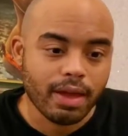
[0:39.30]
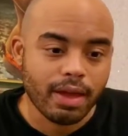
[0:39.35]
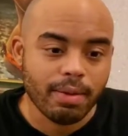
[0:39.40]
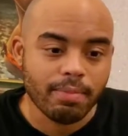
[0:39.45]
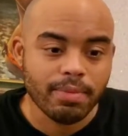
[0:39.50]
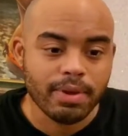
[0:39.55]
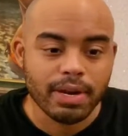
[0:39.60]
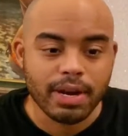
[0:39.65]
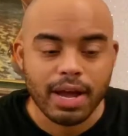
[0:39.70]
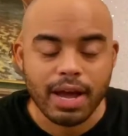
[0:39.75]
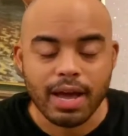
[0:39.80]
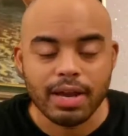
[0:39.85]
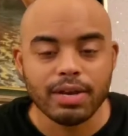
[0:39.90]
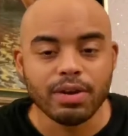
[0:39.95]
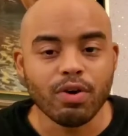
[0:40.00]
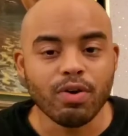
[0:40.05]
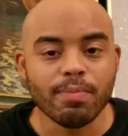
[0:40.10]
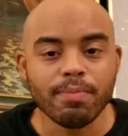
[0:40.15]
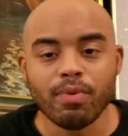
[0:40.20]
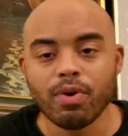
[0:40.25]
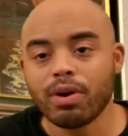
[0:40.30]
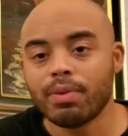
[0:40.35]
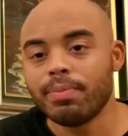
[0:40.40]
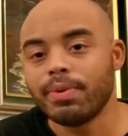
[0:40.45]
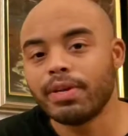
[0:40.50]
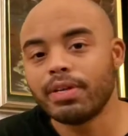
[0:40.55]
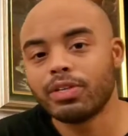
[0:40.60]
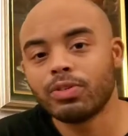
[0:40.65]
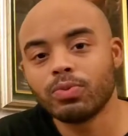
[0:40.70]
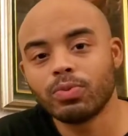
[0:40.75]
I mean, I, know
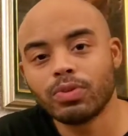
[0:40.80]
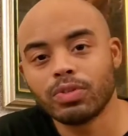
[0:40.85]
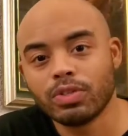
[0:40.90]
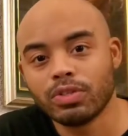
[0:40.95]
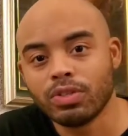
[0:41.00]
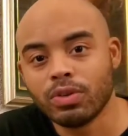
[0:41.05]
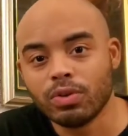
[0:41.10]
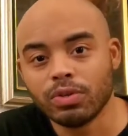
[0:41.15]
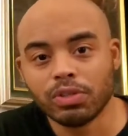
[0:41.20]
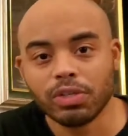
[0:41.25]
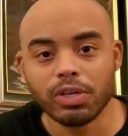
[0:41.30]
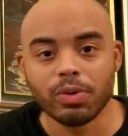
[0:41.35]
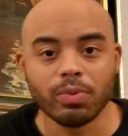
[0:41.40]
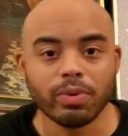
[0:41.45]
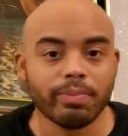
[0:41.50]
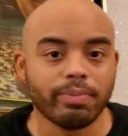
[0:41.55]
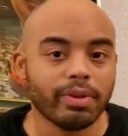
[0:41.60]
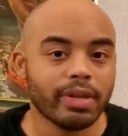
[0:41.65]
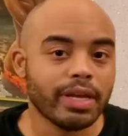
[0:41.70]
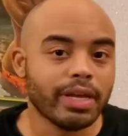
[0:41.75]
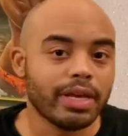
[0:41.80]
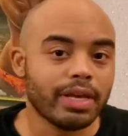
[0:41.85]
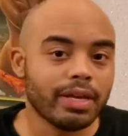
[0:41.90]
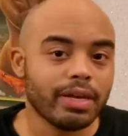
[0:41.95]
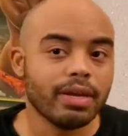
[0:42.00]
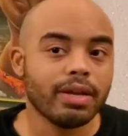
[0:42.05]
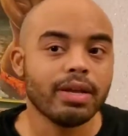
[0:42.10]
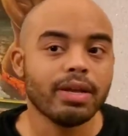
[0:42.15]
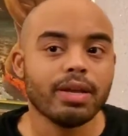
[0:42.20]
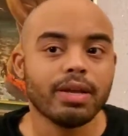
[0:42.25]
Morbius was associated with
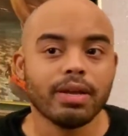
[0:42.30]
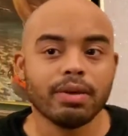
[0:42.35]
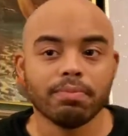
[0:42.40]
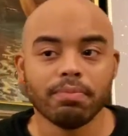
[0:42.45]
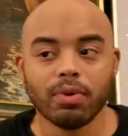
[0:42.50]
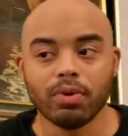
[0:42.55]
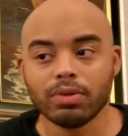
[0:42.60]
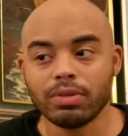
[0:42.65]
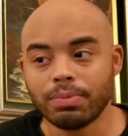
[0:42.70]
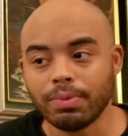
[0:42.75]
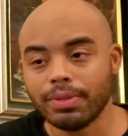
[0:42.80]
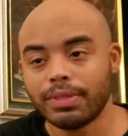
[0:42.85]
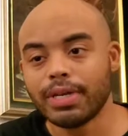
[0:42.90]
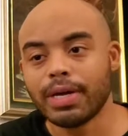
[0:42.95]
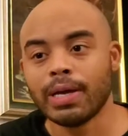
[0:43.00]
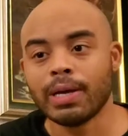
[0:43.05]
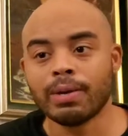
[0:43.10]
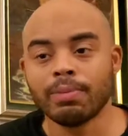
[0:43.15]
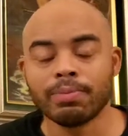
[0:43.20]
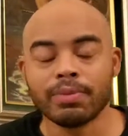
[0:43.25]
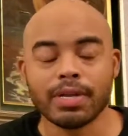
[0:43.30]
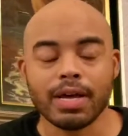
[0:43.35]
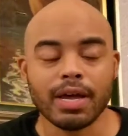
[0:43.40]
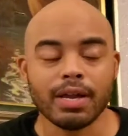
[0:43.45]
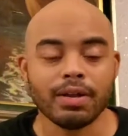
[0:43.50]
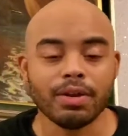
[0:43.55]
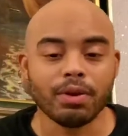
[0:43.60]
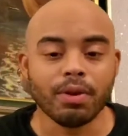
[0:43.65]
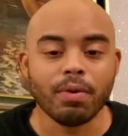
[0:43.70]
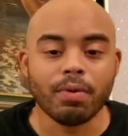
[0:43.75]
Blade multiple times. I
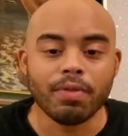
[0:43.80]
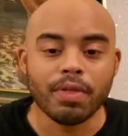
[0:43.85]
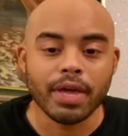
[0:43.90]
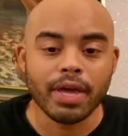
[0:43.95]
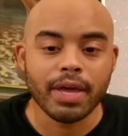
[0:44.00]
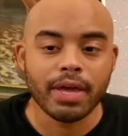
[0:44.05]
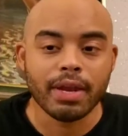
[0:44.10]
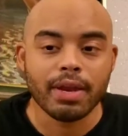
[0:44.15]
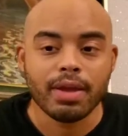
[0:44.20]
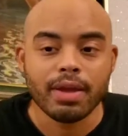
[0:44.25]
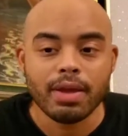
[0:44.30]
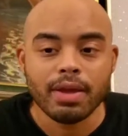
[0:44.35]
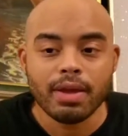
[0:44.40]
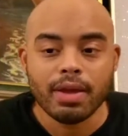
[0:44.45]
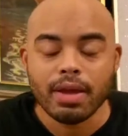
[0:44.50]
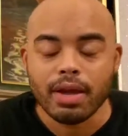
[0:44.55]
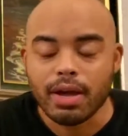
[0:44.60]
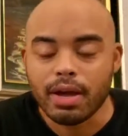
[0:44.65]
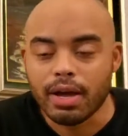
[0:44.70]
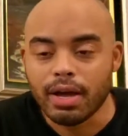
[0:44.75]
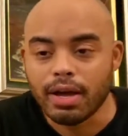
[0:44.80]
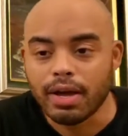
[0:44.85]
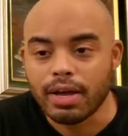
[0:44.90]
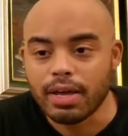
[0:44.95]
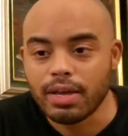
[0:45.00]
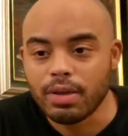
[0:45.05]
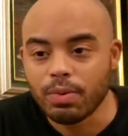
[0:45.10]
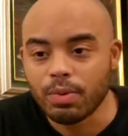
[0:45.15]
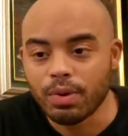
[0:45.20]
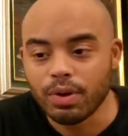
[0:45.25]
know that uh,
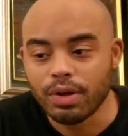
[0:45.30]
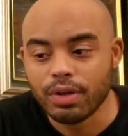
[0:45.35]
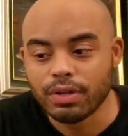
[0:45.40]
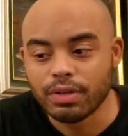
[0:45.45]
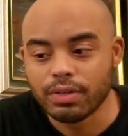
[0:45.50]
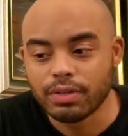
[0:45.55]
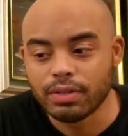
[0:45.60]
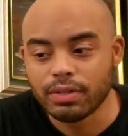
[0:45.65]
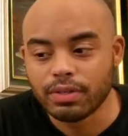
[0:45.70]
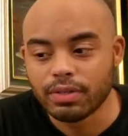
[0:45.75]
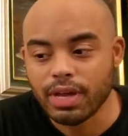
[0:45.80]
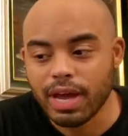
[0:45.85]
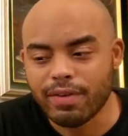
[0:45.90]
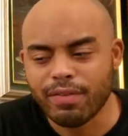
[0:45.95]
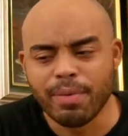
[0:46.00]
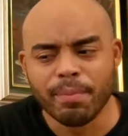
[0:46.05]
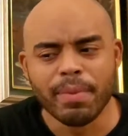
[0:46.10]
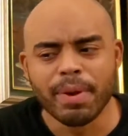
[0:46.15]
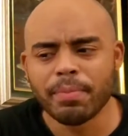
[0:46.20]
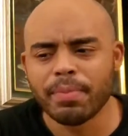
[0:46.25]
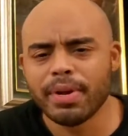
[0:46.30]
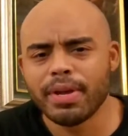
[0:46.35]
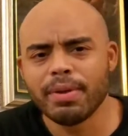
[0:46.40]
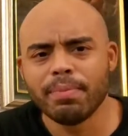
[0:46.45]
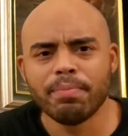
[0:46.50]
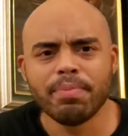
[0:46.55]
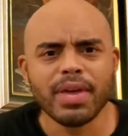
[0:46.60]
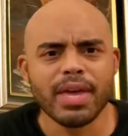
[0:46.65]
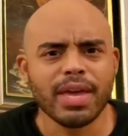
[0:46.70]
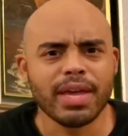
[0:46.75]
he was. I remember
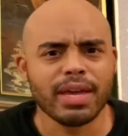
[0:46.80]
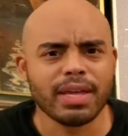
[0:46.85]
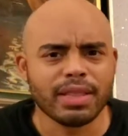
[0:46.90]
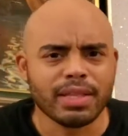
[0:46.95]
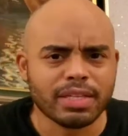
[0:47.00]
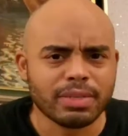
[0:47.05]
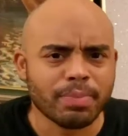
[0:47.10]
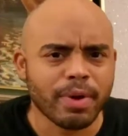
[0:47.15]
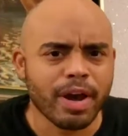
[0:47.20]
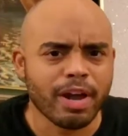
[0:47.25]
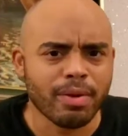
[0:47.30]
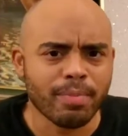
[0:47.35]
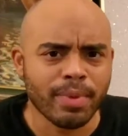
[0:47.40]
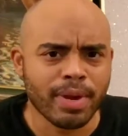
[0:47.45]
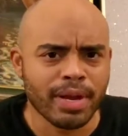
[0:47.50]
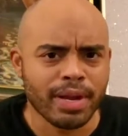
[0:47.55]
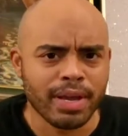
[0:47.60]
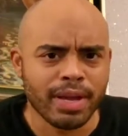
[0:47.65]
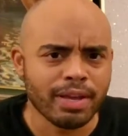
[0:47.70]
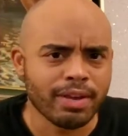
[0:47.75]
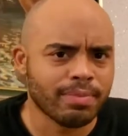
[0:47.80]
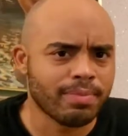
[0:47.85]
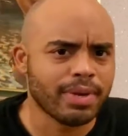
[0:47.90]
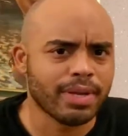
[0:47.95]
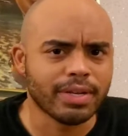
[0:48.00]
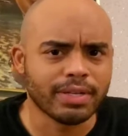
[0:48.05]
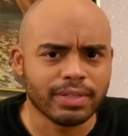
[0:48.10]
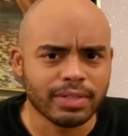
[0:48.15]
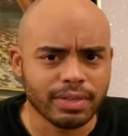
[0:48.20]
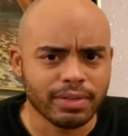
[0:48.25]
him being in the Spider-Man
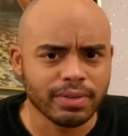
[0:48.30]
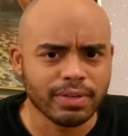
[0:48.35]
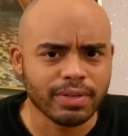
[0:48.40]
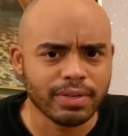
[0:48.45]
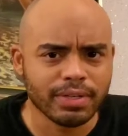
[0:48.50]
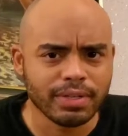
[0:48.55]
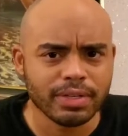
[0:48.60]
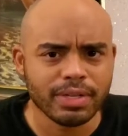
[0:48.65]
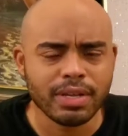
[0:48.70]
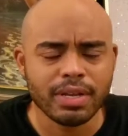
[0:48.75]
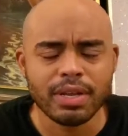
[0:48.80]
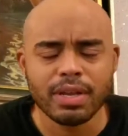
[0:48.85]
animated series.